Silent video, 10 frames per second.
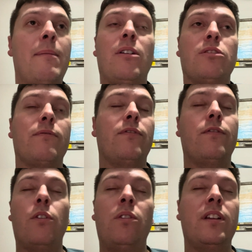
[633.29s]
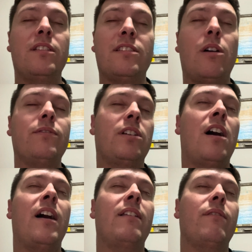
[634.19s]
I was fully
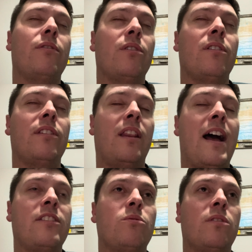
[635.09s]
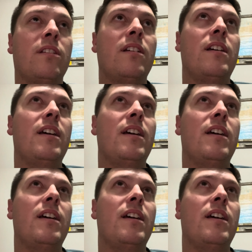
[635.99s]
self-taught for the last one.